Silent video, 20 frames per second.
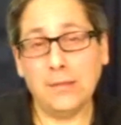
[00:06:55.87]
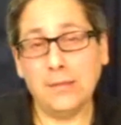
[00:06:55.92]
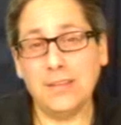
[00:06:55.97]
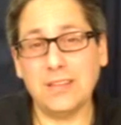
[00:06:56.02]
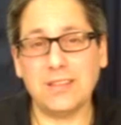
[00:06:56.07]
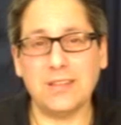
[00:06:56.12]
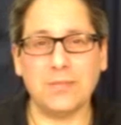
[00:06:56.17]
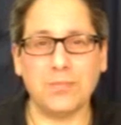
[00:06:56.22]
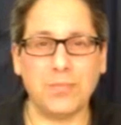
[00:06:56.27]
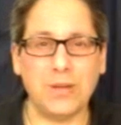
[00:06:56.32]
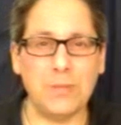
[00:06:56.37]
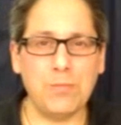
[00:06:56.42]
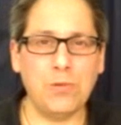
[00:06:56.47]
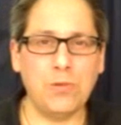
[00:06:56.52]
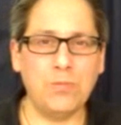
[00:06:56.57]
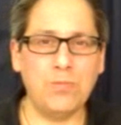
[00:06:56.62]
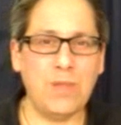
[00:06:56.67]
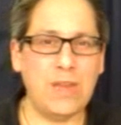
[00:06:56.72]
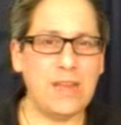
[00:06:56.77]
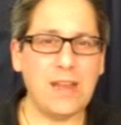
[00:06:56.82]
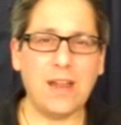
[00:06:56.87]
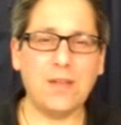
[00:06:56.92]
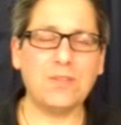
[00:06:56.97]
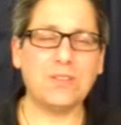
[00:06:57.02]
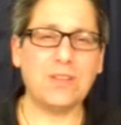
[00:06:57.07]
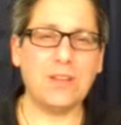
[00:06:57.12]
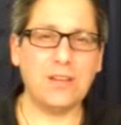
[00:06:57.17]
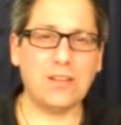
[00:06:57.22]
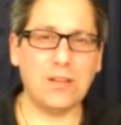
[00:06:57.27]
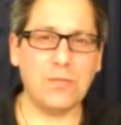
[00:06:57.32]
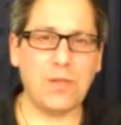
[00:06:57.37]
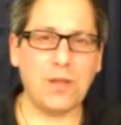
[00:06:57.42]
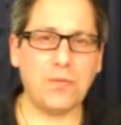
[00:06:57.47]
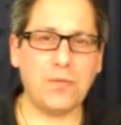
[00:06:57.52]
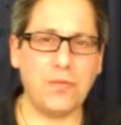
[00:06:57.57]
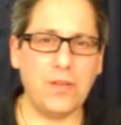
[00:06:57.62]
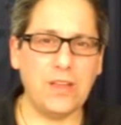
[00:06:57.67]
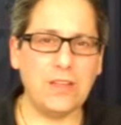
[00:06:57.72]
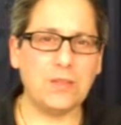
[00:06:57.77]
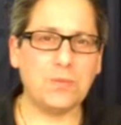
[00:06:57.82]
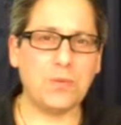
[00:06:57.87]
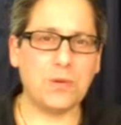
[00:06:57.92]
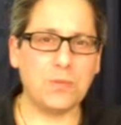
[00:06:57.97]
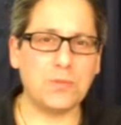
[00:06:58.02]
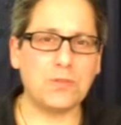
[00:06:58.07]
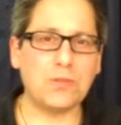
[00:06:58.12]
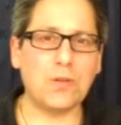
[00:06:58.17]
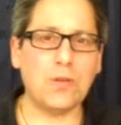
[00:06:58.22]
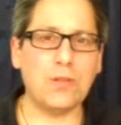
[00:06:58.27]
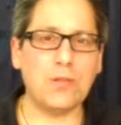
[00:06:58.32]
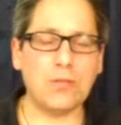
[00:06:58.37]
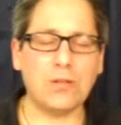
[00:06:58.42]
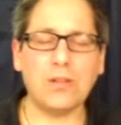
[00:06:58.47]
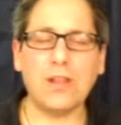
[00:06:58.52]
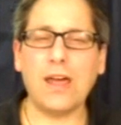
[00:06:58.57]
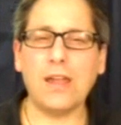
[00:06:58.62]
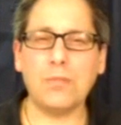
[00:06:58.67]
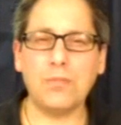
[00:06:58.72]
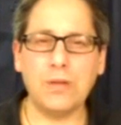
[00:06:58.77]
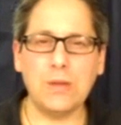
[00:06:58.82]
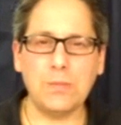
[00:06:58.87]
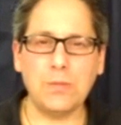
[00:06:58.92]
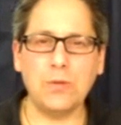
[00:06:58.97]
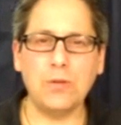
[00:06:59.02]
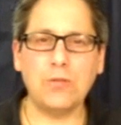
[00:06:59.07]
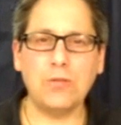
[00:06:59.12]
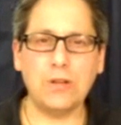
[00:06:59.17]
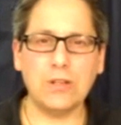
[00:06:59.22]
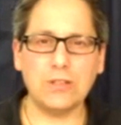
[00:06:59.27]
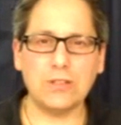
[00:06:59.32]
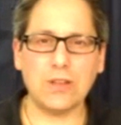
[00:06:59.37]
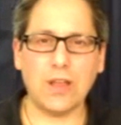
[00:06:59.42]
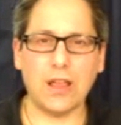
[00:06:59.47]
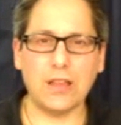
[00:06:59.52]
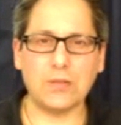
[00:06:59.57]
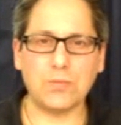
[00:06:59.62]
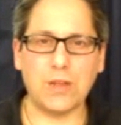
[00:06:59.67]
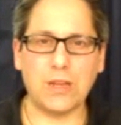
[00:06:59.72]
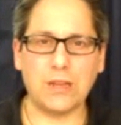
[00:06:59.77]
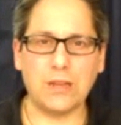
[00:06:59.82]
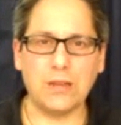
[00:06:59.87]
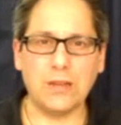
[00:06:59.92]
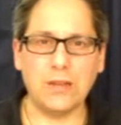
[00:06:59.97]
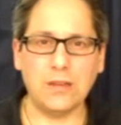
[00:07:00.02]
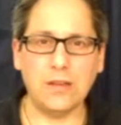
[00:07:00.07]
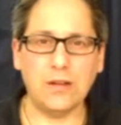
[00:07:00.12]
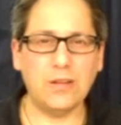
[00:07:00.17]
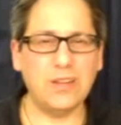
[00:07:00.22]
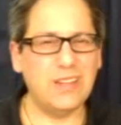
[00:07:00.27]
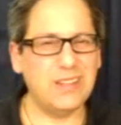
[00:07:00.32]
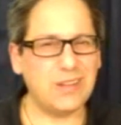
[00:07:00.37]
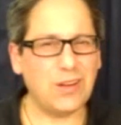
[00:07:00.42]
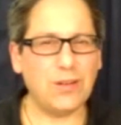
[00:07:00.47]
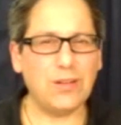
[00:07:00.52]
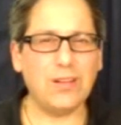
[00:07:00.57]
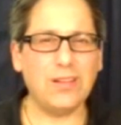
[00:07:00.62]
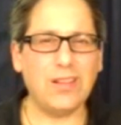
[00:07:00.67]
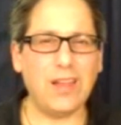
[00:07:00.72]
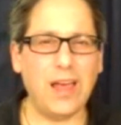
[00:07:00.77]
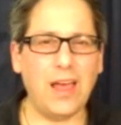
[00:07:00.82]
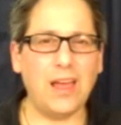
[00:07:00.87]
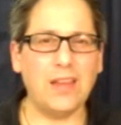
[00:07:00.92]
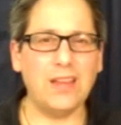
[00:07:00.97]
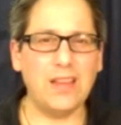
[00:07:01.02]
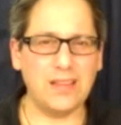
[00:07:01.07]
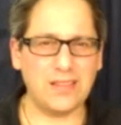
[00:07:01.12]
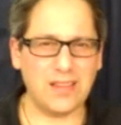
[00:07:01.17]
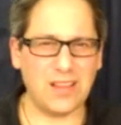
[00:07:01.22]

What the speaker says: Listen, people may not have said it to my face, but I'm sure there are a lot of people who criticize me. He's hurt a lot. He